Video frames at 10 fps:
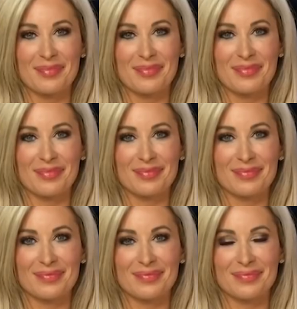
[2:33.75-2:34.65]

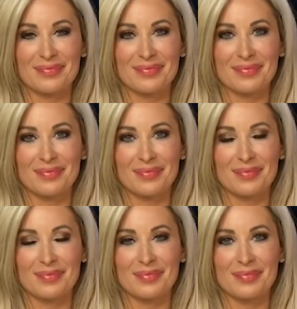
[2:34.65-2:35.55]

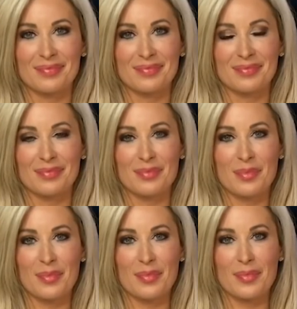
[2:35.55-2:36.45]

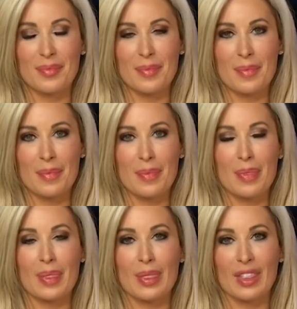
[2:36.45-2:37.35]

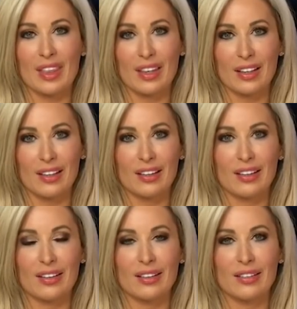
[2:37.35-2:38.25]

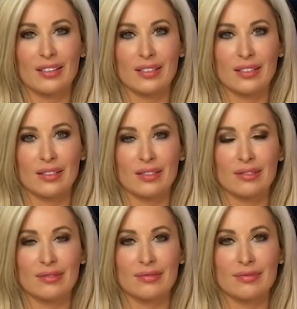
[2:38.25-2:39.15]

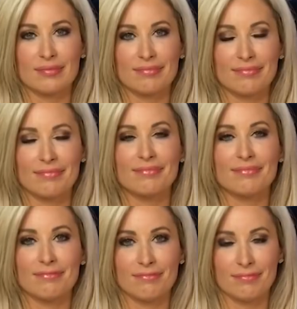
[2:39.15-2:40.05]

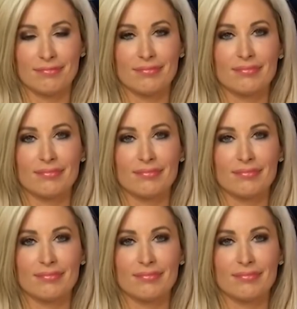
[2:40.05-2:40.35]
The person shown says nothing.